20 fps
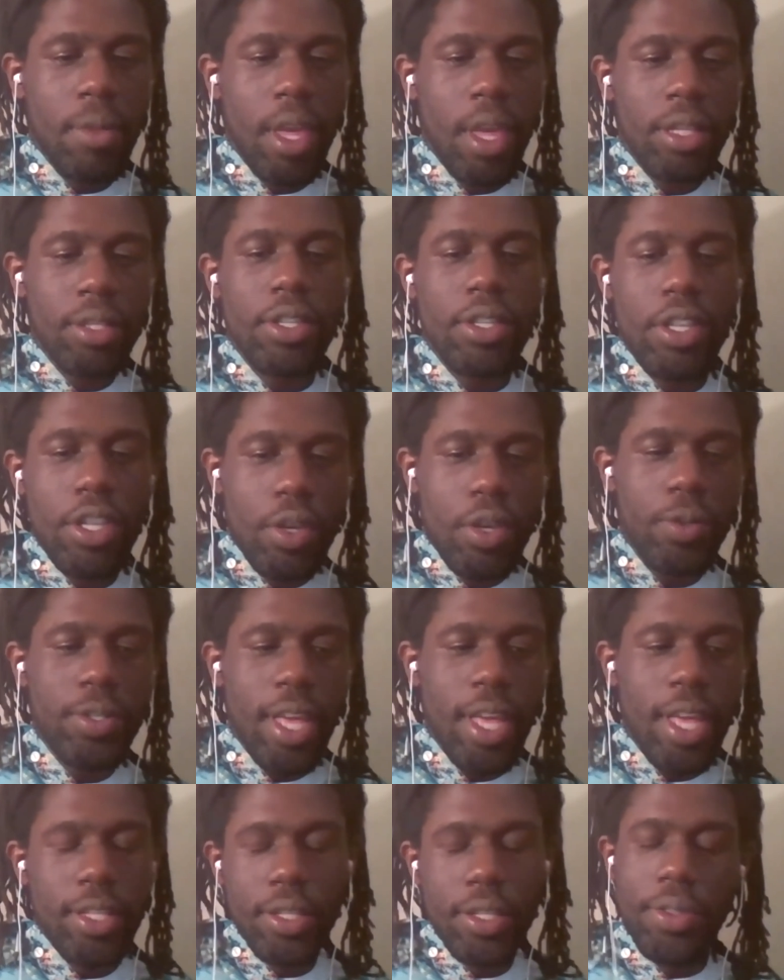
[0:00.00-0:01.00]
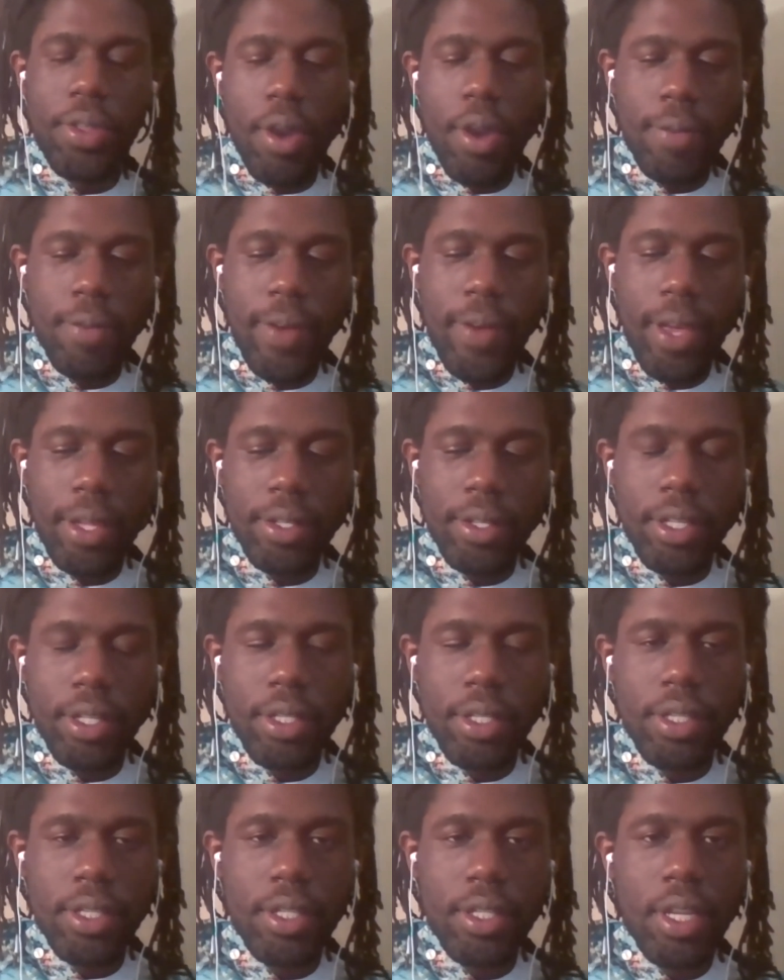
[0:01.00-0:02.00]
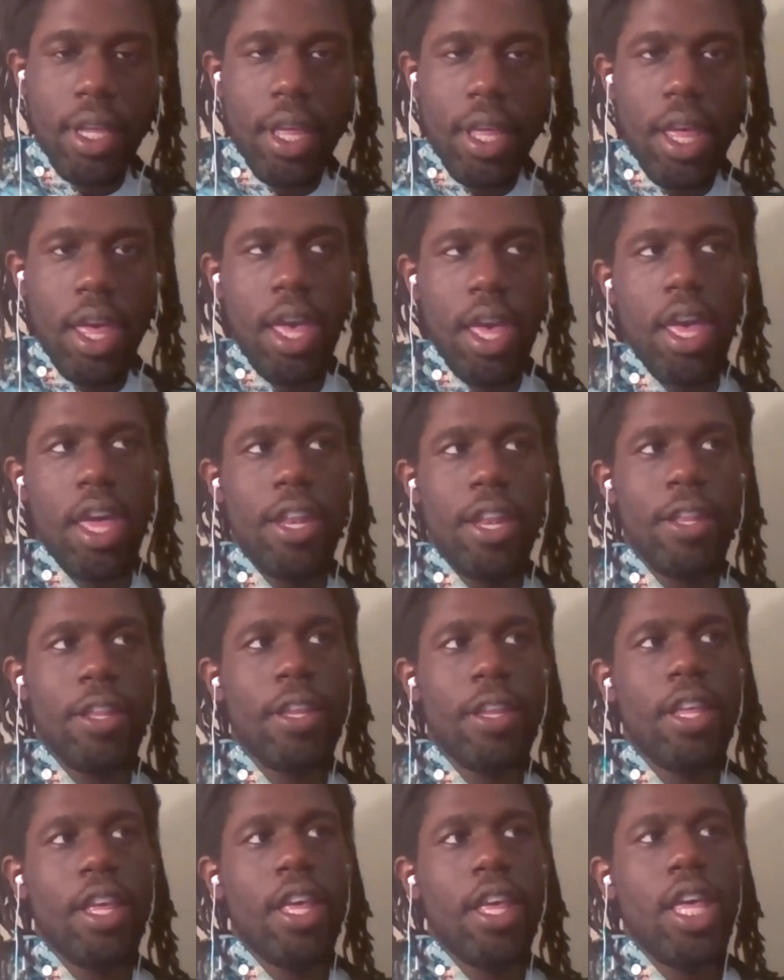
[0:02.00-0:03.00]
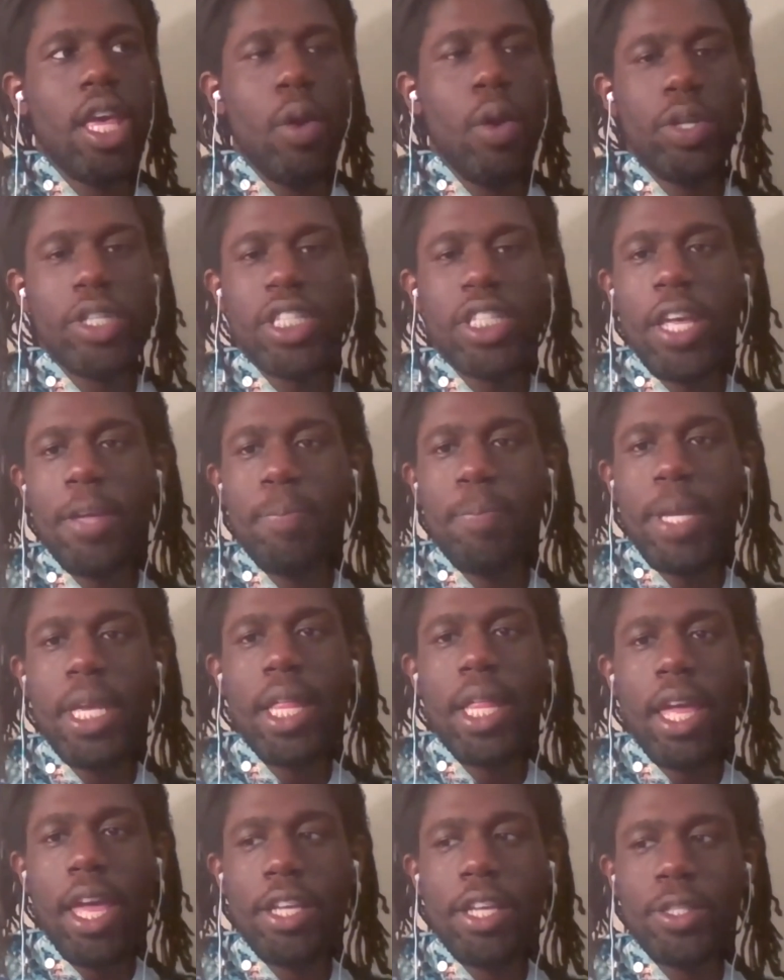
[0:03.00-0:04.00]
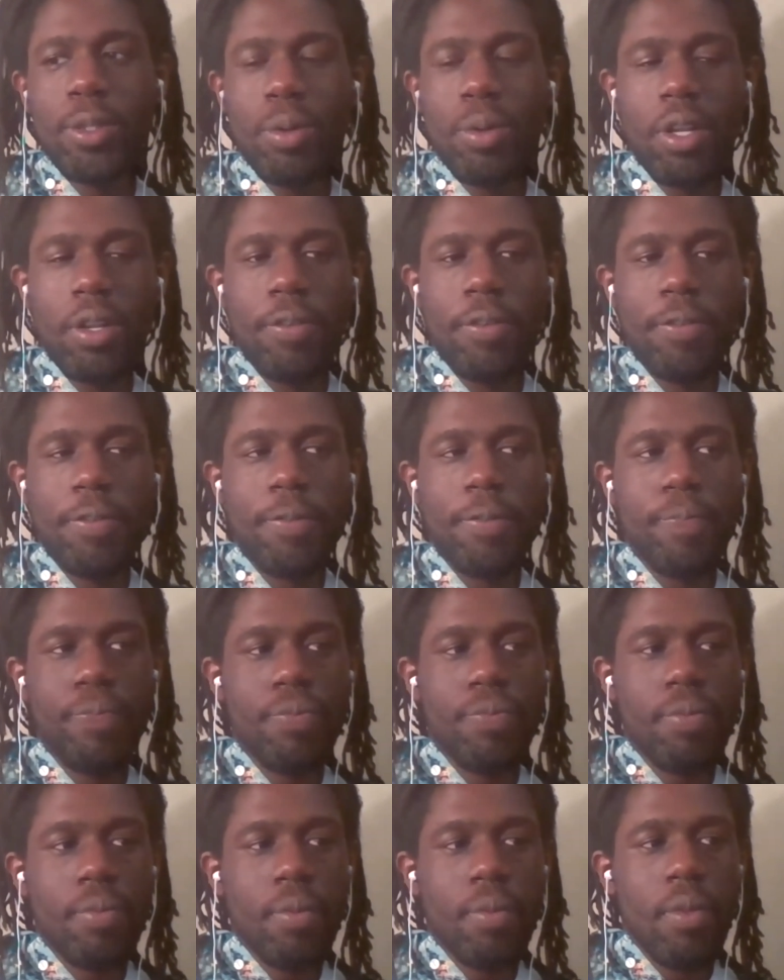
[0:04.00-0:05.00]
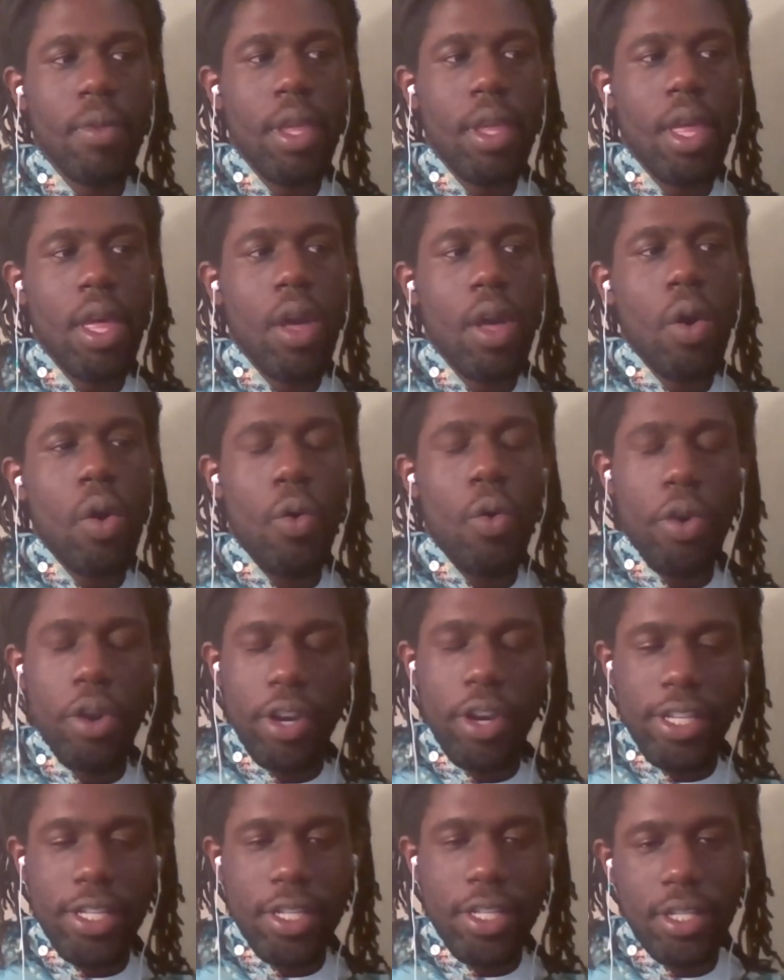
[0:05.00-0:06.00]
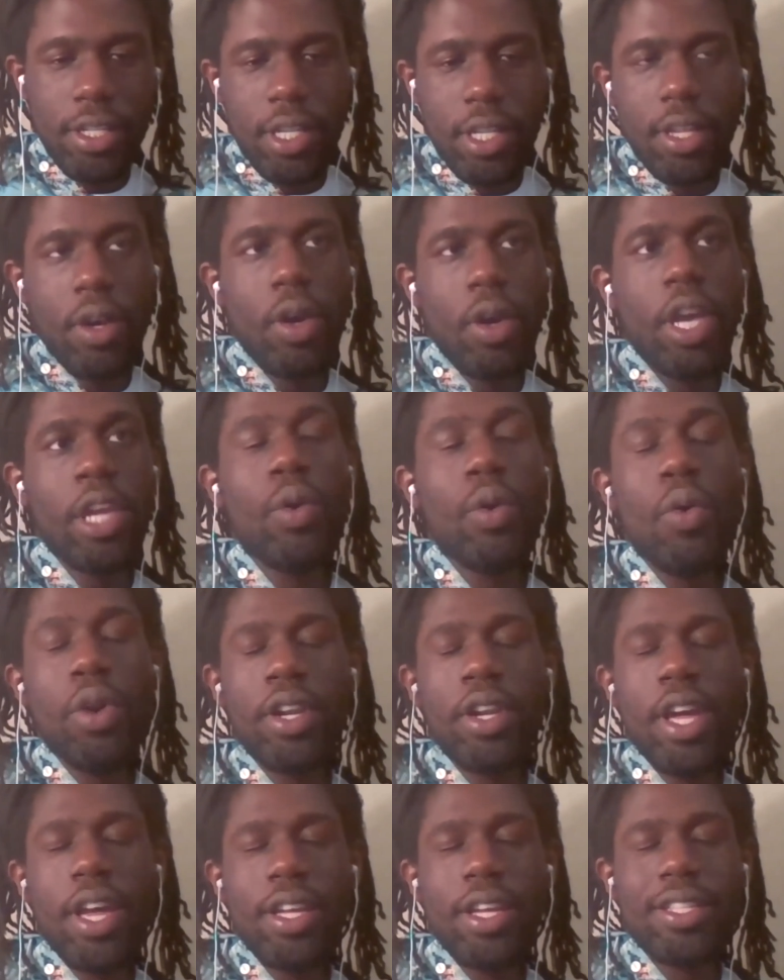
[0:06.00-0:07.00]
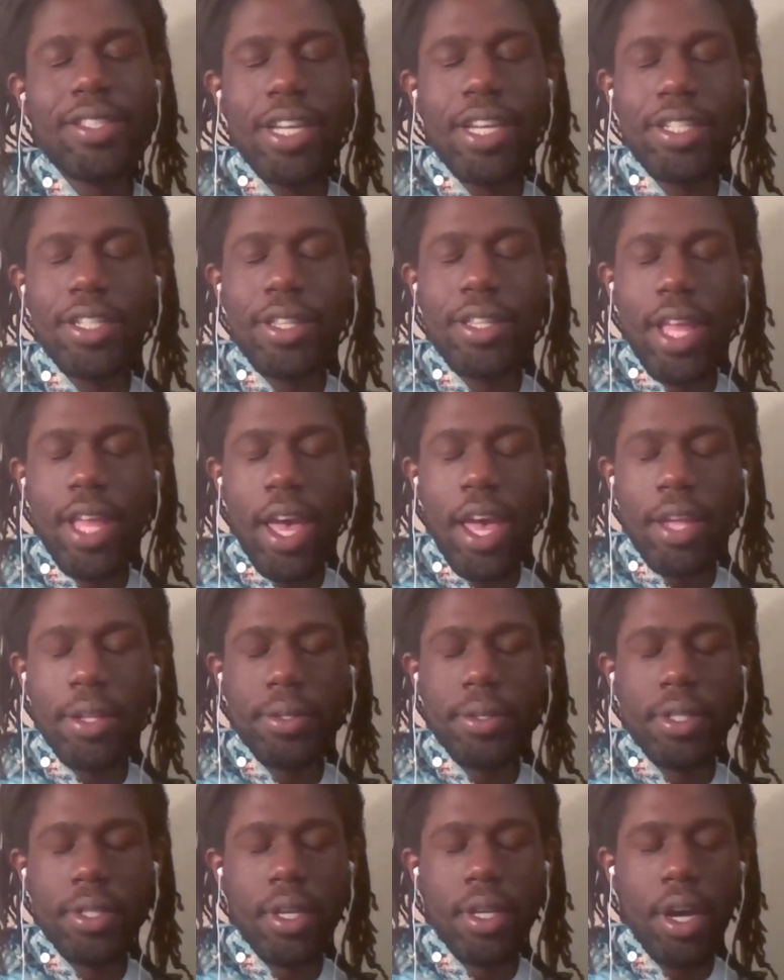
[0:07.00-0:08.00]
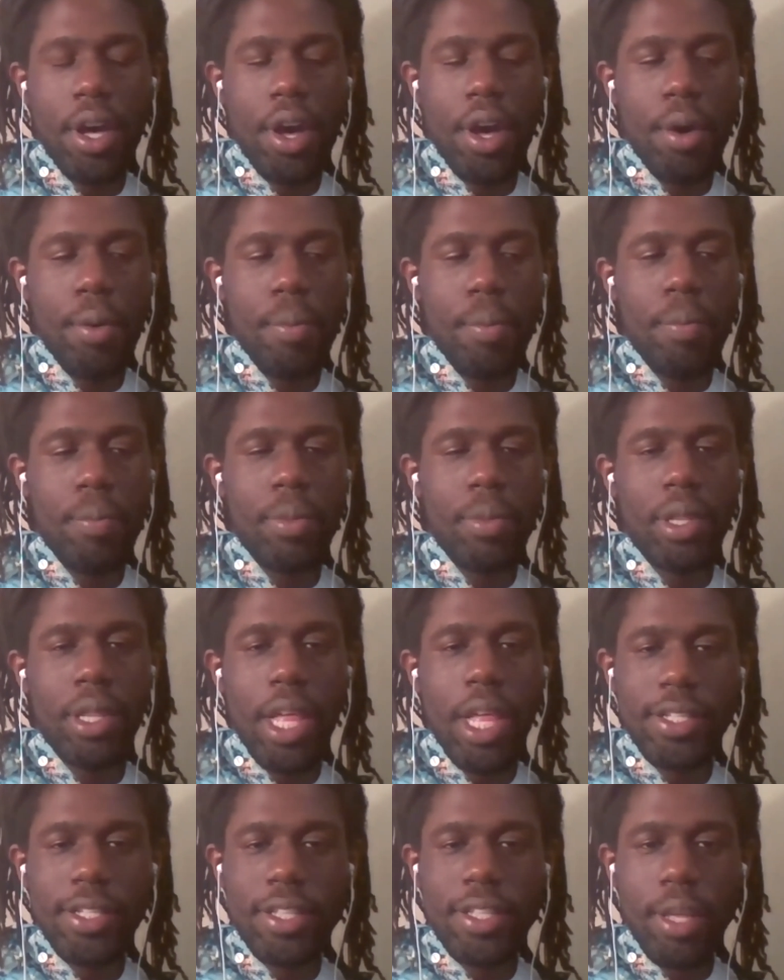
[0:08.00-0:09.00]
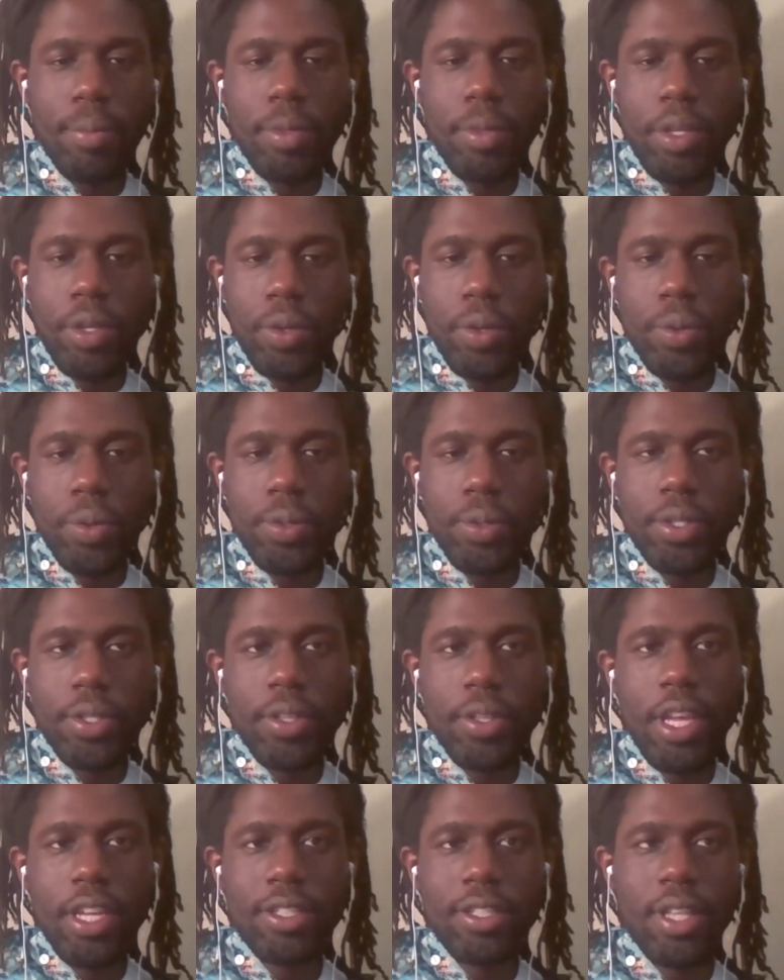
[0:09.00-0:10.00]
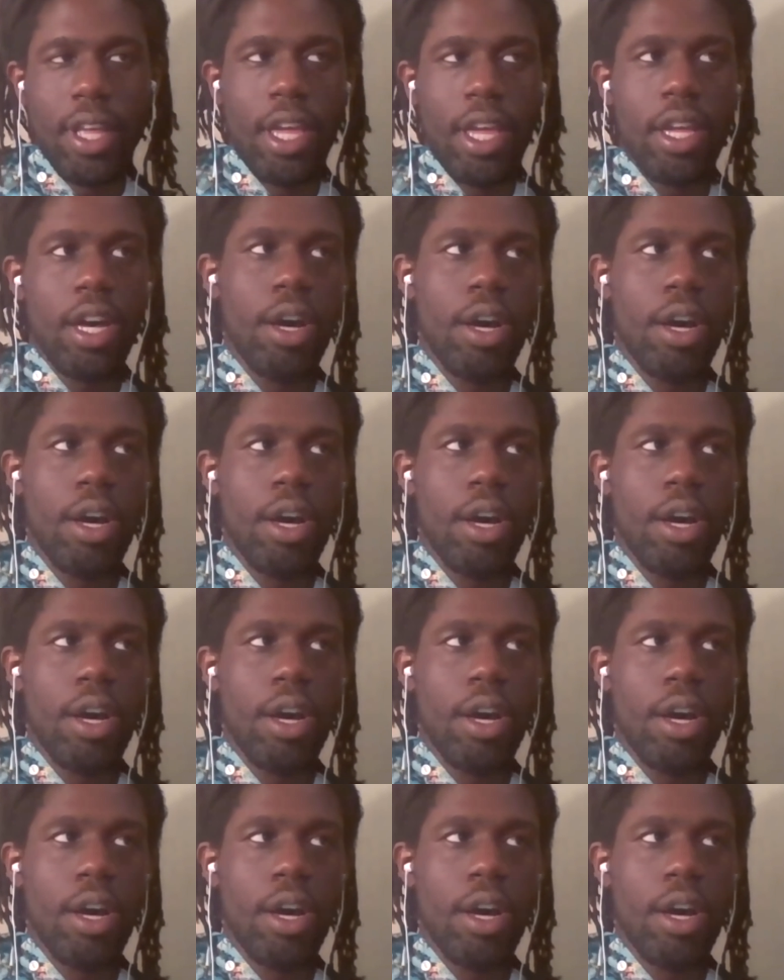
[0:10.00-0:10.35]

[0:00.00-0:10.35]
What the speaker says: to use that to their advantage. And it would just like be like a sort of organization, that lets them use things like